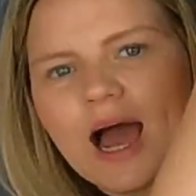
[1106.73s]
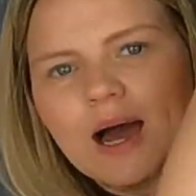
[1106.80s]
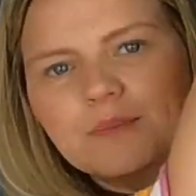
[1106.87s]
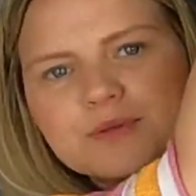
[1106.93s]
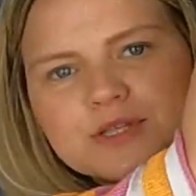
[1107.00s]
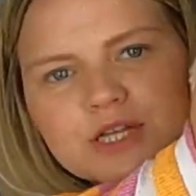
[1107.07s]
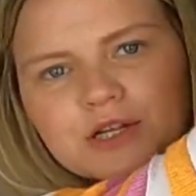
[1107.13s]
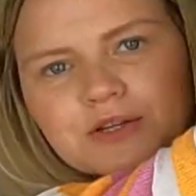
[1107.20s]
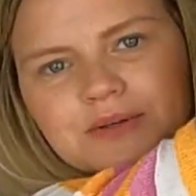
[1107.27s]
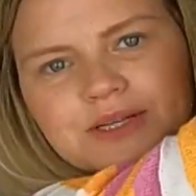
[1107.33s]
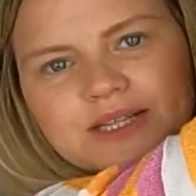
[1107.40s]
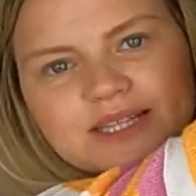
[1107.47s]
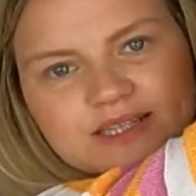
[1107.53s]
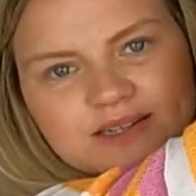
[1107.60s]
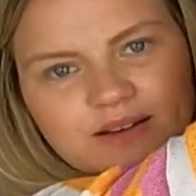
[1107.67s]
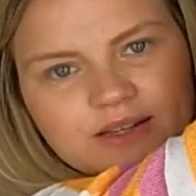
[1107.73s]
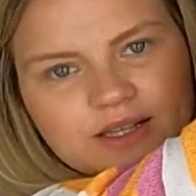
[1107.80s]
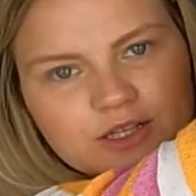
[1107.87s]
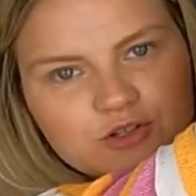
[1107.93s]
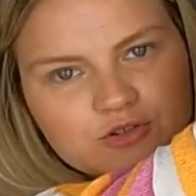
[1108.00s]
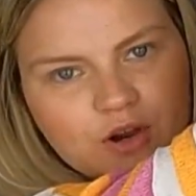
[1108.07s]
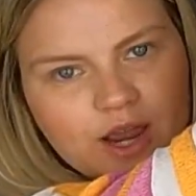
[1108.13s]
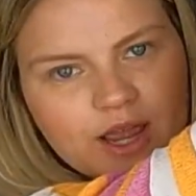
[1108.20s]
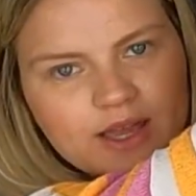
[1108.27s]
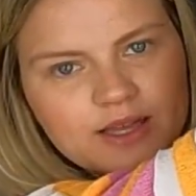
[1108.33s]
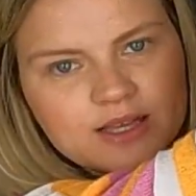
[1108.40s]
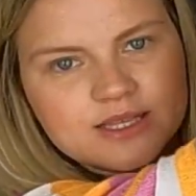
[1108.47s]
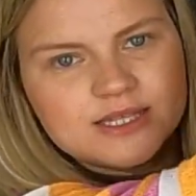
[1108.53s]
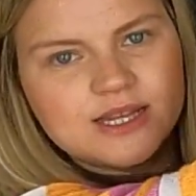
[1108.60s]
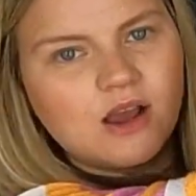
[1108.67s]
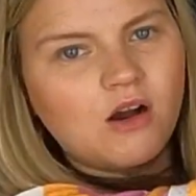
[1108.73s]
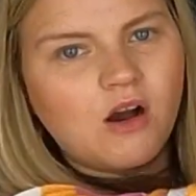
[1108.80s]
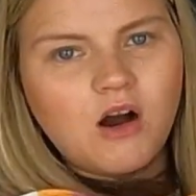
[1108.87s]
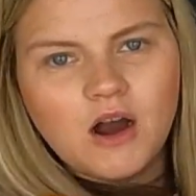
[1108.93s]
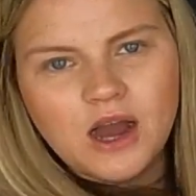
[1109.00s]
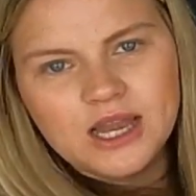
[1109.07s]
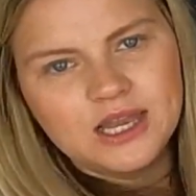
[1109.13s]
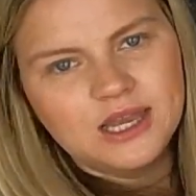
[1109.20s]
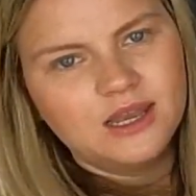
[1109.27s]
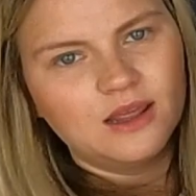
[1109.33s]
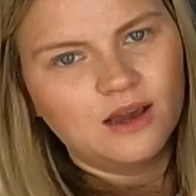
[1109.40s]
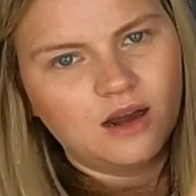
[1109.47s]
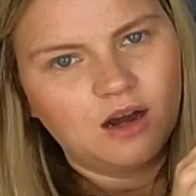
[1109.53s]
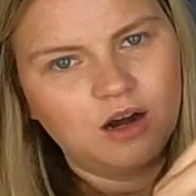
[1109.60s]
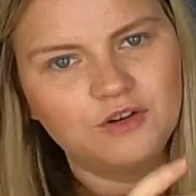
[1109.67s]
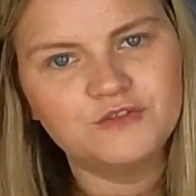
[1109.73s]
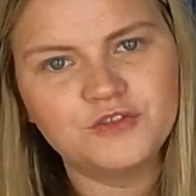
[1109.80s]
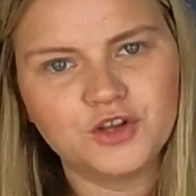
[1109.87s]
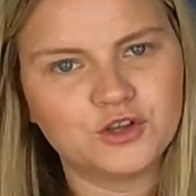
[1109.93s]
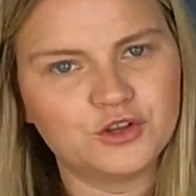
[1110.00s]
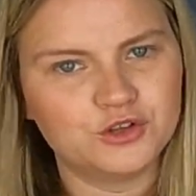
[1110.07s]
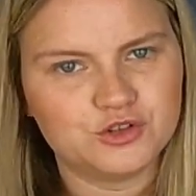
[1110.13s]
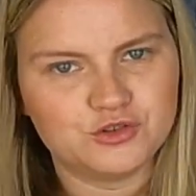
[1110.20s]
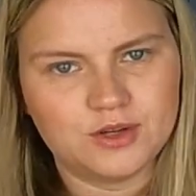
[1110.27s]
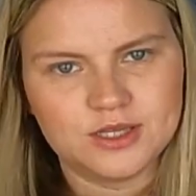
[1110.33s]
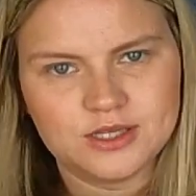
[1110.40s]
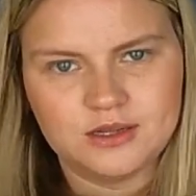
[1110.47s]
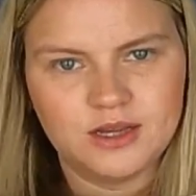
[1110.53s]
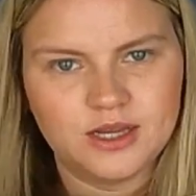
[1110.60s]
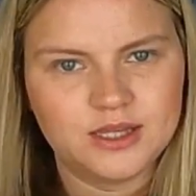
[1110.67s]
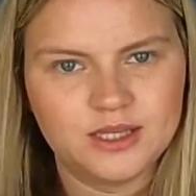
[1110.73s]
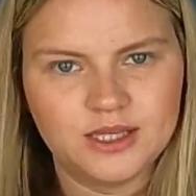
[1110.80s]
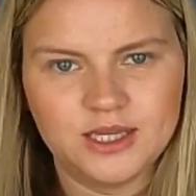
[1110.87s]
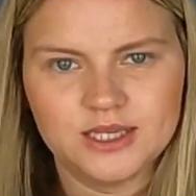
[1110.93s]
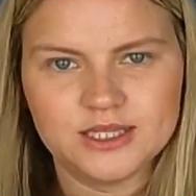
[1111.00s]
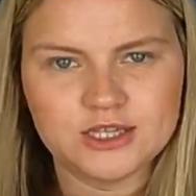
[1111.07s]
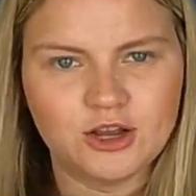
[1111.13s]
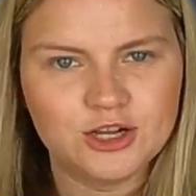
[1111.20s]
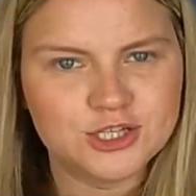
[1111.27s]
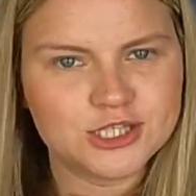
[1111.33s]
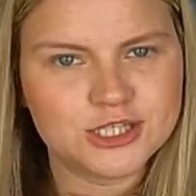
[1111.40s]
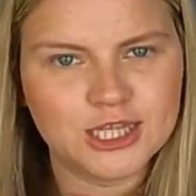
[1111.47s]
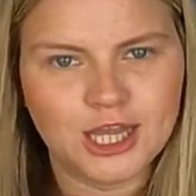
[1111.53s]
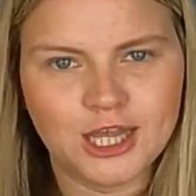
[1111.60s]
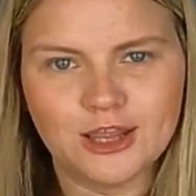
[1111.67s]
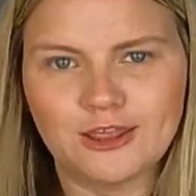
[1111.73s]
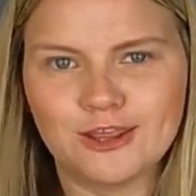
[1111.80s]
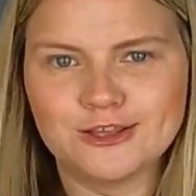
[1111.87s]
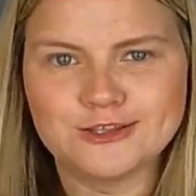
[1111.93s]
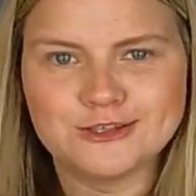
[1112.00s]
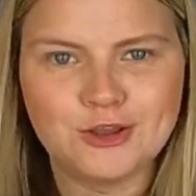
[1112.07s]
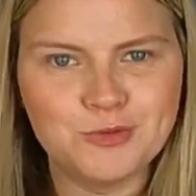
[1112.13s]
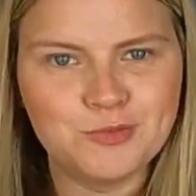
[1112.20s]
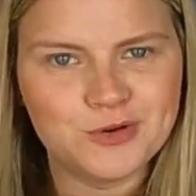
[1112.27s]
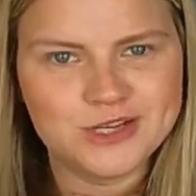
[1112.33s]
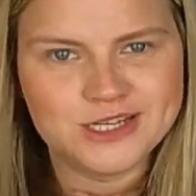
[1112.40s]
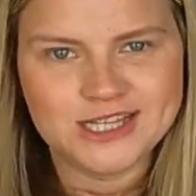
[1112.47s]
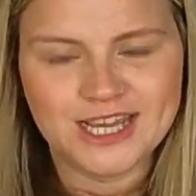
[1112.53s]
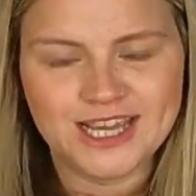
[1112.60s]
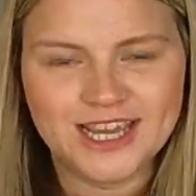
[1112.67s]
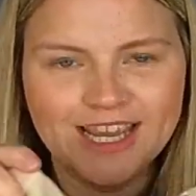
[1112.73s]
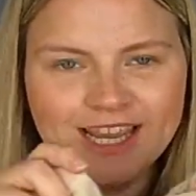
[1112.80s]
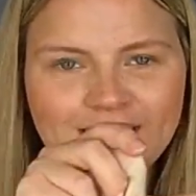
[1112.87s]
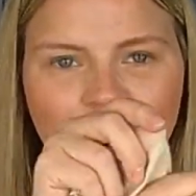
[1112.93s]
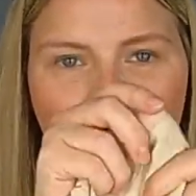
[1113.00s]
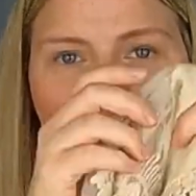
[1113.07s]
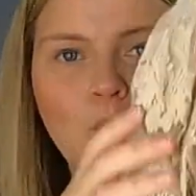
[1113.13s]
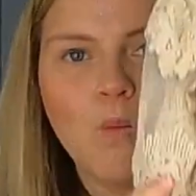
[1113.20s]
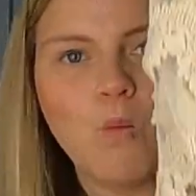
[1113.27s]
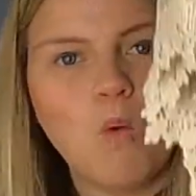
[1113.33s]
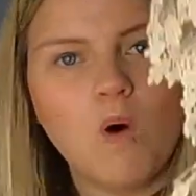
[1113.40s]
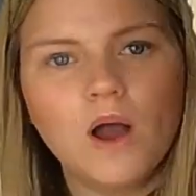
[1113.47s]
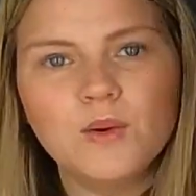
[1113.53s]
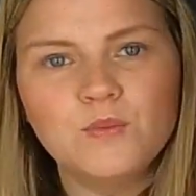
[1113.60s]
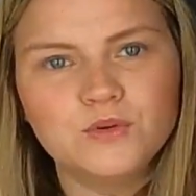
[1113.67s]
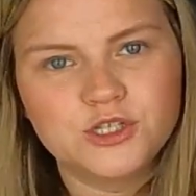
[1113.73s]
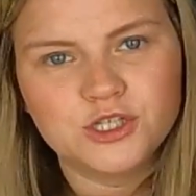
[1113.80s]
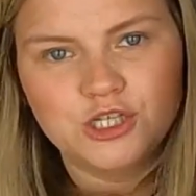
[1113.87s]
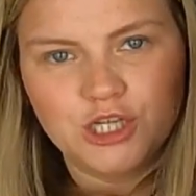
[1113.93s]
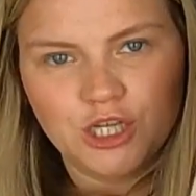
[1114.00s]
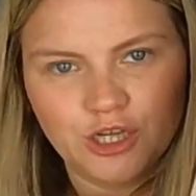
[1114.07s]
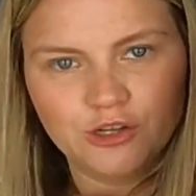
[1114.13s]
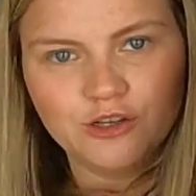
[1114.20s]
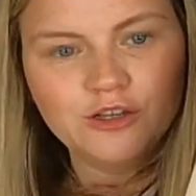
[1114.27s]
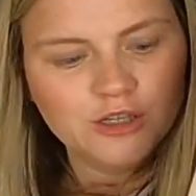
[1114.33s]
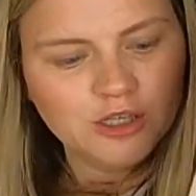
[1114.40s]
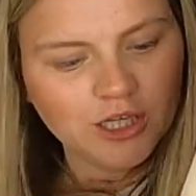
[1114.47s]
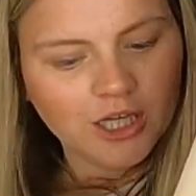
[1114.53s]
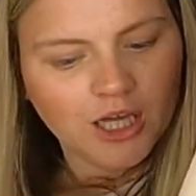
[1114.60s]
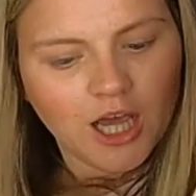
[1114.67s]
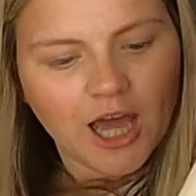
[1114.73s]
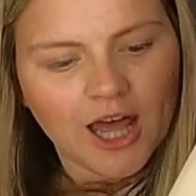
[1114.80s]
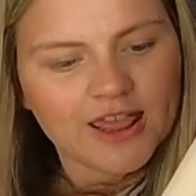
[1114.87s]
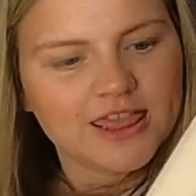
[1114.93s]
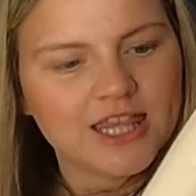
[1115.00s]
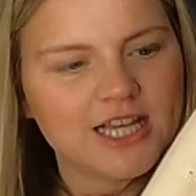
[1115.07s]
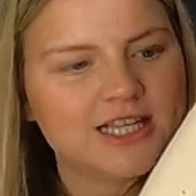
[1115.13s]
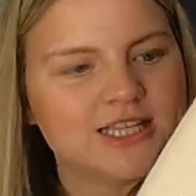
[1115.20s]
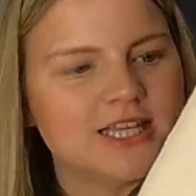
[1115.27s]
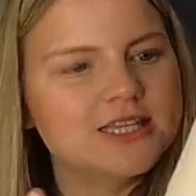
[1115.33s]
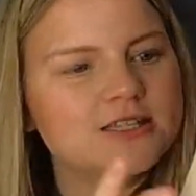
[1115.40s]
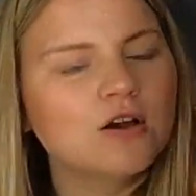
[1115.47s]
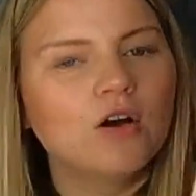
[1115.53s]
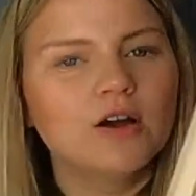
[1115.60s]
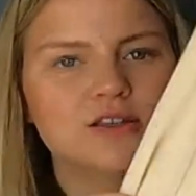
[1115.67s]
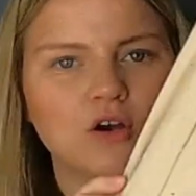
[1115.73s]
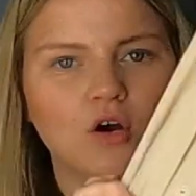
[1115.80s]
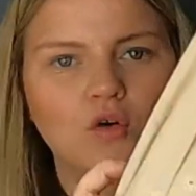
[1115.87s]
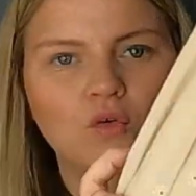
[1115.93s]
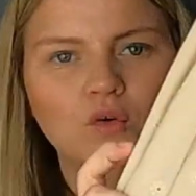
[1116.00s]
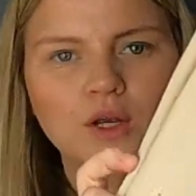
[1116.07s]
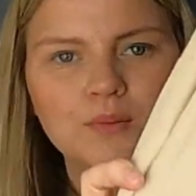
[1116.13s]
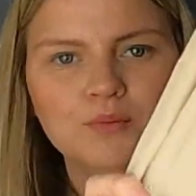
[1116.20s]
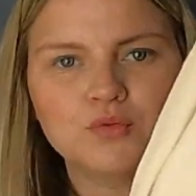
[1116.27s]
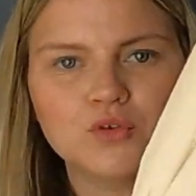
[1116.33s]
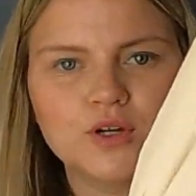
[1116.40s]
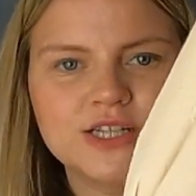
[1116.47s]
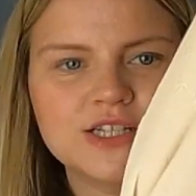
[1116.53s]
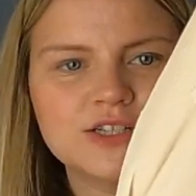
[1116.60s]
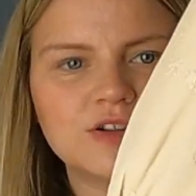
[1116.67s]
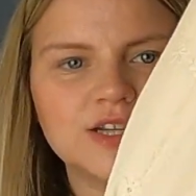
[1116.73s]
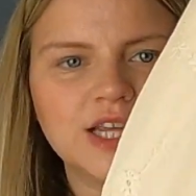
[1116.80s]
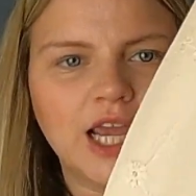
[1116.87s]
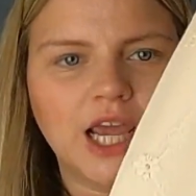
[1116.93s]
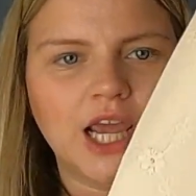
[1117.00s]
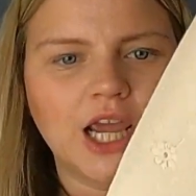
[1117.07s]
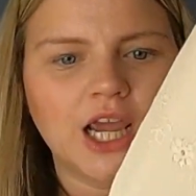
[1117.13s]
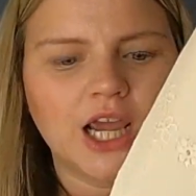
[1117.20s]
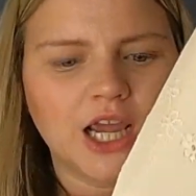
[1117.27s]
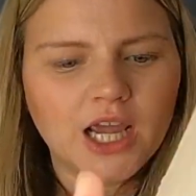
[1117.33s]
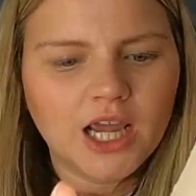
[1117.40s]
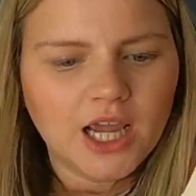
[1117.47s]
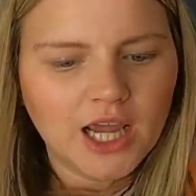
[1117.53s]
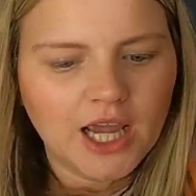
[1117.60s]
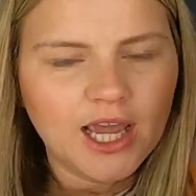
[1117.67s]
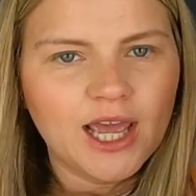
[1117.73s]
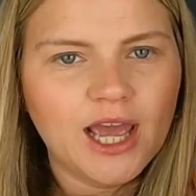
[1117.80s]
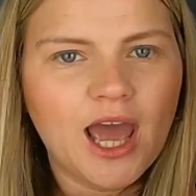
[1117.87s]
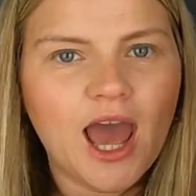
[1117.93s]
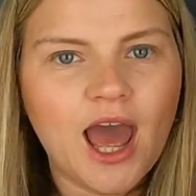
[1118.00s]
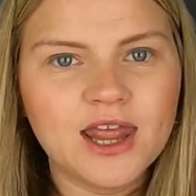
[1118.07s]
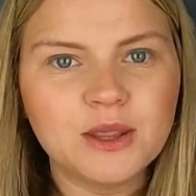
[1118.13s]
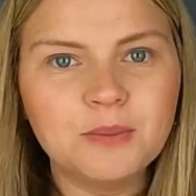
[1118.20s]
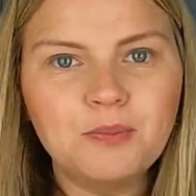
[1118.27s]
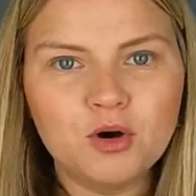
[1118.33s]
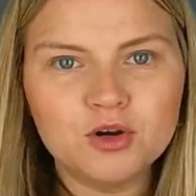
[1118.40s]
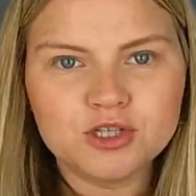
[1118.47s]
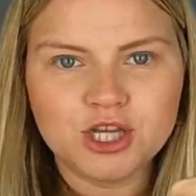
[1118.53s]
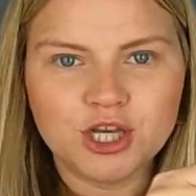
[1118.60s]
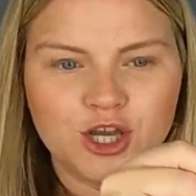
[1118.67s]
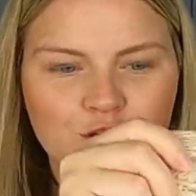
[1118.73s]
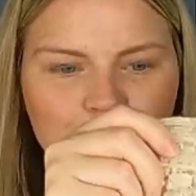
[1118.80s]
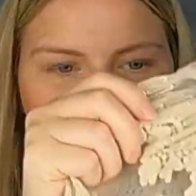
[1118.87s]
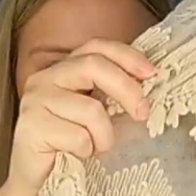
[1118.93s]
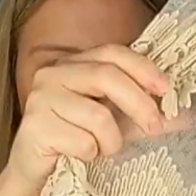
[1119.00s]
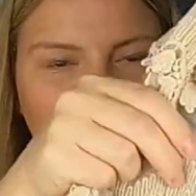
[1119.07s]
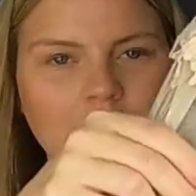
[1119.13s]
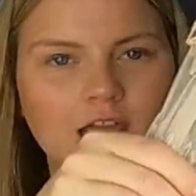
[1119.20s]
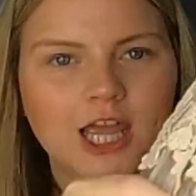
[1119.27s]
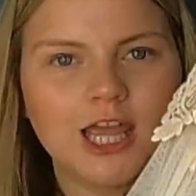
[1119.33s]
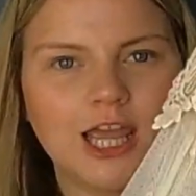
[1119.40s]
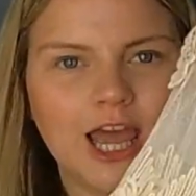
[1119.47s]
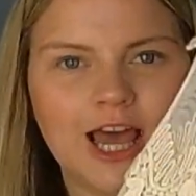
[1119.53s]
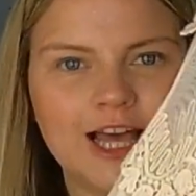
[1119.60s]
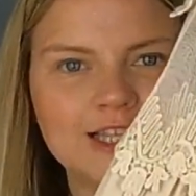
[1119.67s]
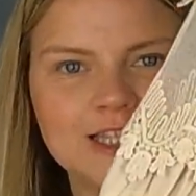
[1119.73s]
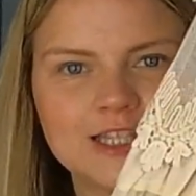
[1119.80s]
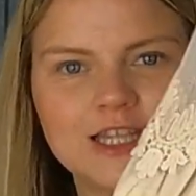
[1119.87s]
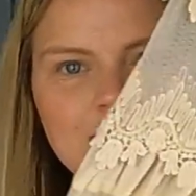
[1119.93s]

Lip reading: absolutely stunning dress. Now, I love a good dress like this. I just think that they're so pretty. Why wouldn't you? It's got all embroidered on it. At the bottom, it has